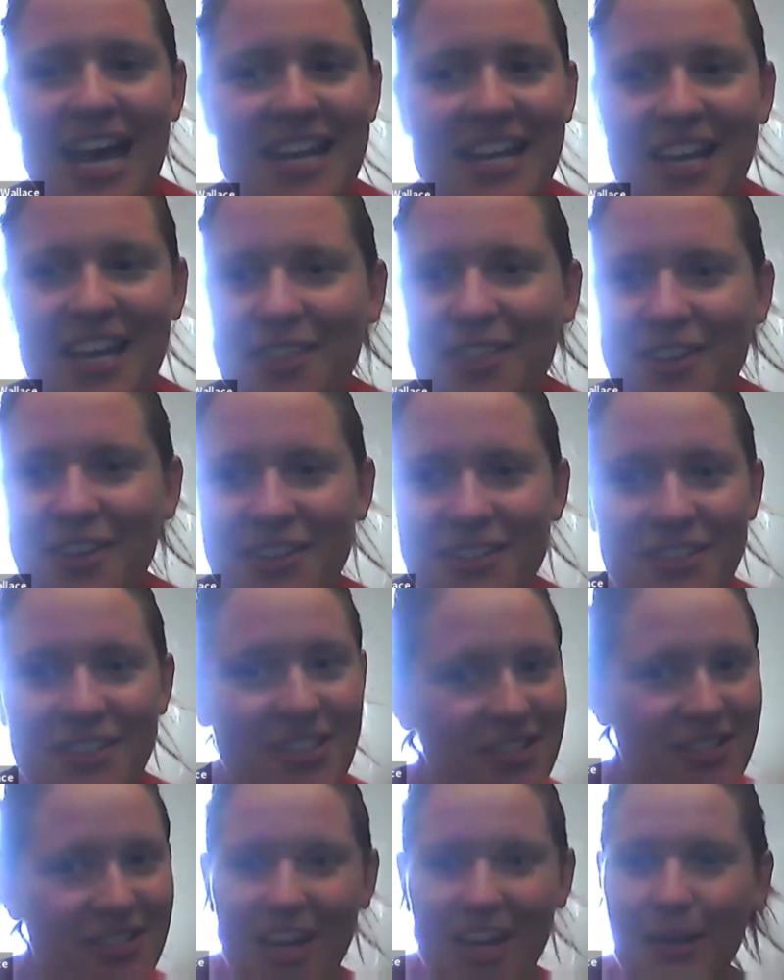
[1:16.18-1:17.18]
any other
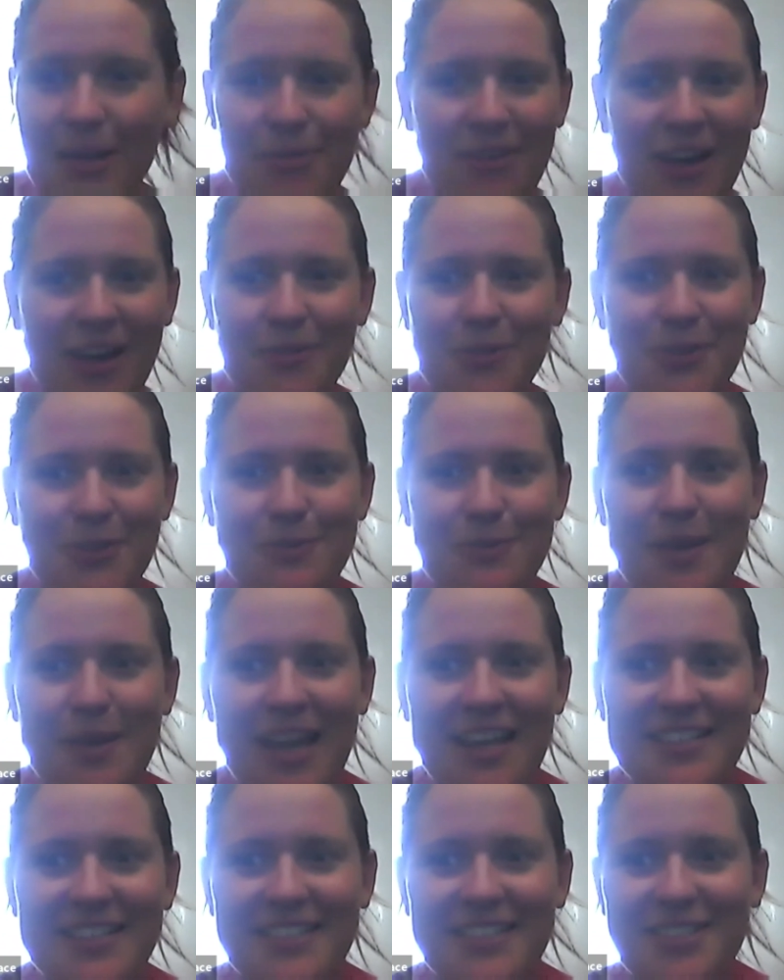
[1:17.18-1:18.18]
type of outdoor
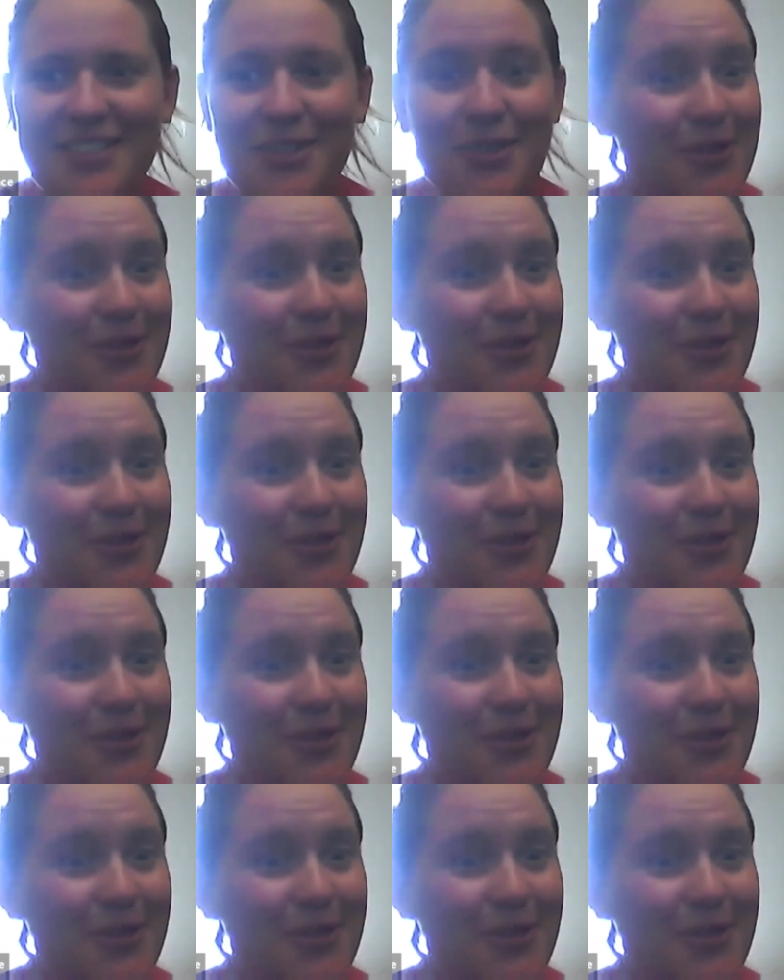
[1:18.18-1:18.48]
space. Do you?